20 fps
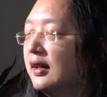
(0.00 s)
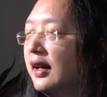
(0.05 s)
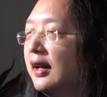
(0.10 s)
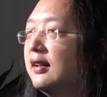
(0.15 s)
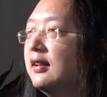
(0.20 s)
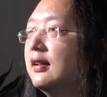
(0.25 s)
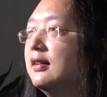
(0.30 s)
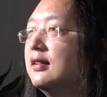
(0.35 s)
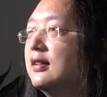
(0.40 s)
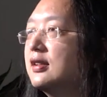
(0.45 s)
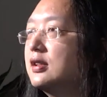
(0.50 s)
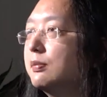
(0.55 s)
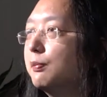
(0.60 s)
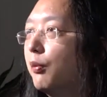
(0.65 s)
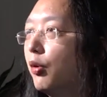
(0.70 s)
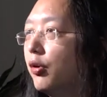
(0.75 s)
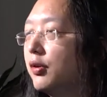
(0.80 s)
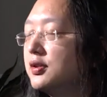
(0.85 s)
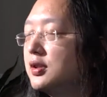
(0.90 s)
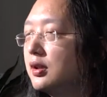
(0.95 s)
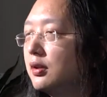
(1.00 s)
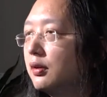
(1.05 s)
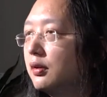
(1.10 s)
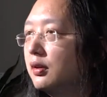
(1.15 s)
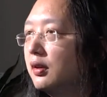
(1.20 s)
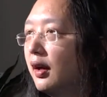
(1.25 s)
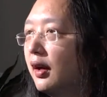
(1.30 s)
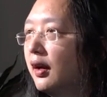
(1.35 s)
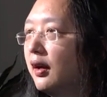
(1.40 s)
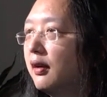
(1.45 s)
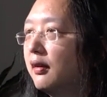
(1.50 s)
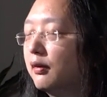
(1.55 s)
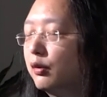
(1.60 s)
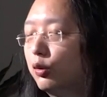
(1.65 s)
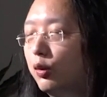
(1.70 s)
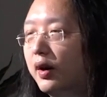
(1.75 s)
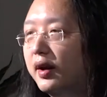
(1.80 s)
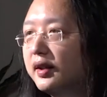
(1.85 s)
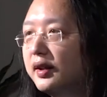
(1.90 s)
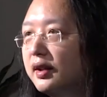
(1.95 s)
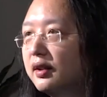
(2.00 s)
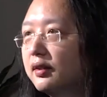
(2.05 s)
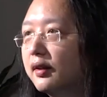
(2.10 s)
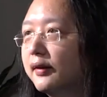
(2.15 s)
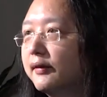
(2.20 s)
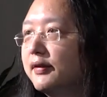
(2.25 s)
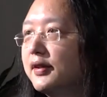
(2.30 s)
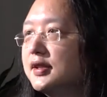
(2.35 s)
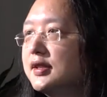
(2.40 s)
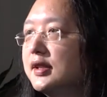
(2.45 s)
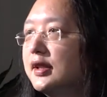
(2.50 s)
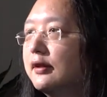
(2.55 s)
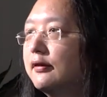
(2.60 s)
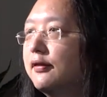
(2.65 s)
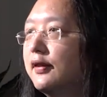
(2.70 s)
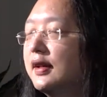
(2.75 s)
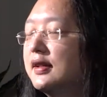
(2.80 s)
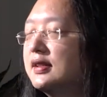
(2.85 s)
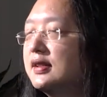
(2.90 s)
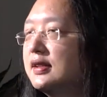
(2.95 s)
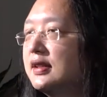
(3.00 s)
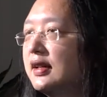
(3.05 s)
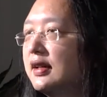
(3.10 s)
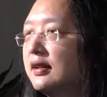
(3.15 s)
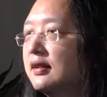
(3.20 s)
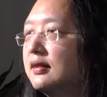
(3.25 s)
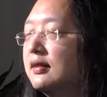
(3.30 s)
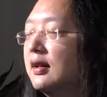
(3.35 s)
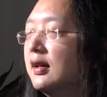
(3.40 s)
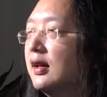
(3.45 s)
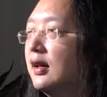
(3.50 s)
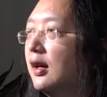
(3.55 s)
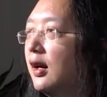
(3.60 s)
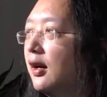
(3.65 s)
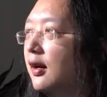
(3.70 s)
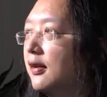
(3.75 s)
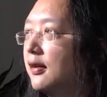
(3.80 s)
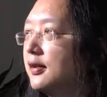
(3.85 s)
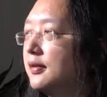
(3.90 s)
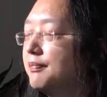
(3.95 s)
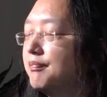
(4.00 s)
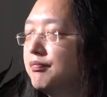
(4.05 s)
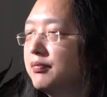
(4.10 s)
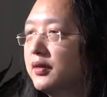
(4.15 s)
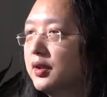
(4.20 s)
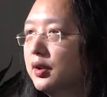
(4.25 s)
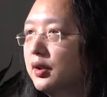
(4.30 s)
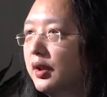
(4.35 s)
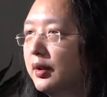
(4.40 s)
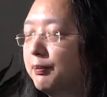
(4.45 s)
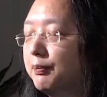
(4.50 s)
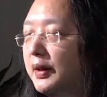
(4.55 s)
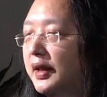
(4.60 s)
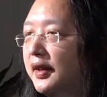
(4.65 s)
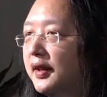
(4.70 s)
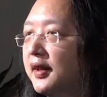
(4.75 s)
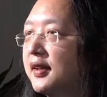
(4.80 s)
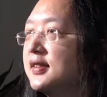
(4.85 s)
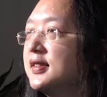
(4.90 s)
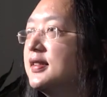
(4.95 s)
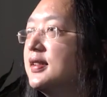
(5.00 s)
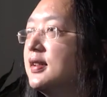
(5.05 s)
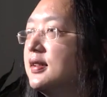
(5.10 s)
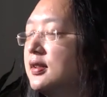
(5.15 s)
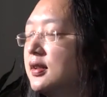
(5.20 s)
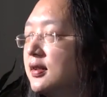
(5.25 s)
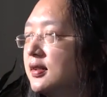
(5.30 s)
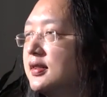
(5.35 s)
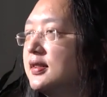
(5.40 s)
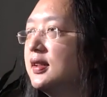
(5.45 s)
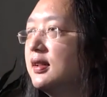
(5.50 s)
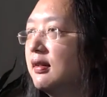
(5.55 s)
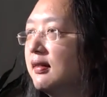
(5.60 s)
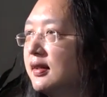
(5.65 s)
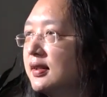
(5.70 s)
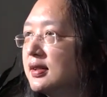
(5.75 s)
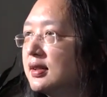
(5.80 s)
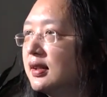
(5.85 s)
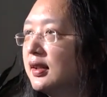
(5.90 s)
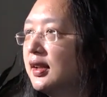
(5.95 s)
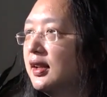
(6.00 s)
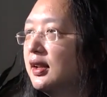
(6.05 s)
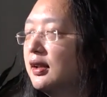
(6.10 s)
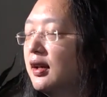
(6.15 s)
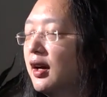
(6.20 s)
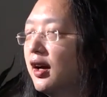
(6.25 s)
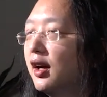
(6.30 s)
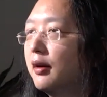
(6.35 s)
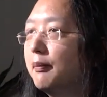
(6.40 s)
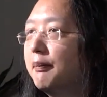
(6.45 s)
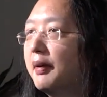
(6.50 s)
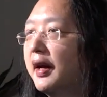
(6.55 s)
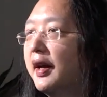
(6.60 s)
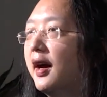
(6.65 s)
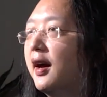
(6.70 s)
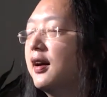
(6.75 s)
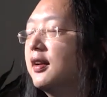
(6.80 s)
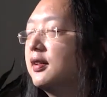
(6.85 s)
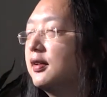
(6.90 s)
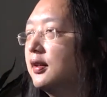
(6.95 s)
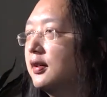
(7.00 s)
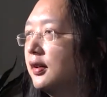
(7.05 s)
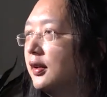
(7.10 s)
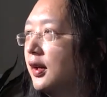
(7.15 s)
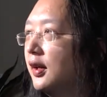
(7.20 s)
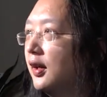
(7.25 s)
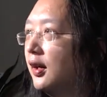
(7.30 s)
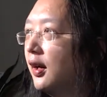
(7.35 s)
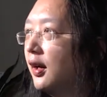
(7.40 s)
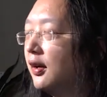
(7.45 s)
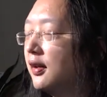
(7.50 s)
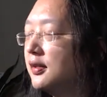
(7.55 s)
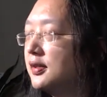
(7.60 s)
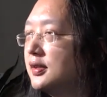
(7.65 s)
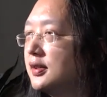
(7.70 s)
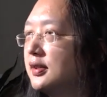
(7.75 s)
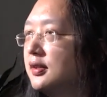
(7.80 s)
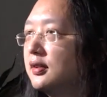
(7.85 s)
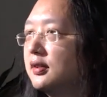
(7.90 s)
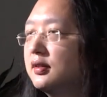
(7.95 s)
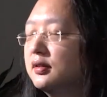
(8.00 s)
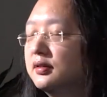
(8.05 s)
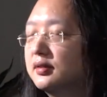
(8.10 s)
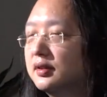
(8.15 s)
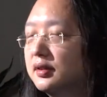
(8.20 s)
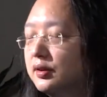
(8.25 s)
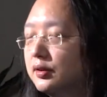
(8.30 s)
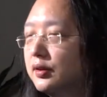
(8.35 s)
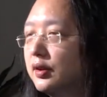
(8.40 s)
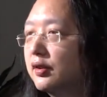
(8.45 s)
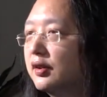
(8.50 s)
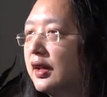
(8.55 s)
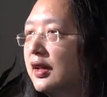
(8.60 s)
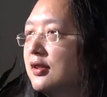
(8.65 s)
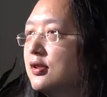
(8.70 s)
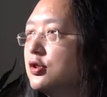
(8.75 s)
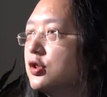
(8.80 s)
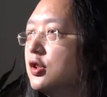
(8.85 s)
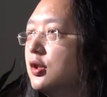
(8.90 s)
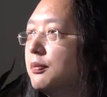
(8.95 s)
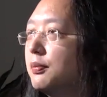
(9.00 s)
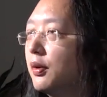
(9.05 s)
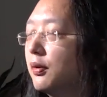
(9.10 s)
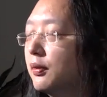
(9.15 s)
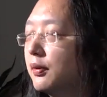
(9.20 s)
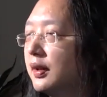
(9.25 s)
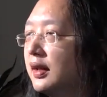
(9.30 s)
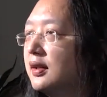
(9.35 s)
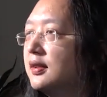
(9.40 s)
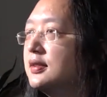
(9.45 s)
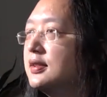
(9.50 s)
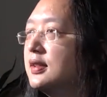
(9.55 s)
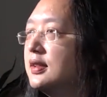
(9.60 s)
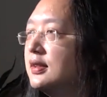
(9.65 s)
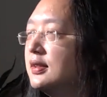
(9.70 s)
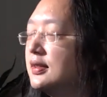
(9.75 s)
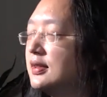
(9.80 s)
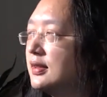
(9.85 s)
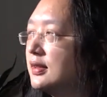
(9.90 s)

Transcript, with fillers: And then this model, uh, quite innovative, is then um, being considered seriously uh, by other uh, still you know kinship-oriented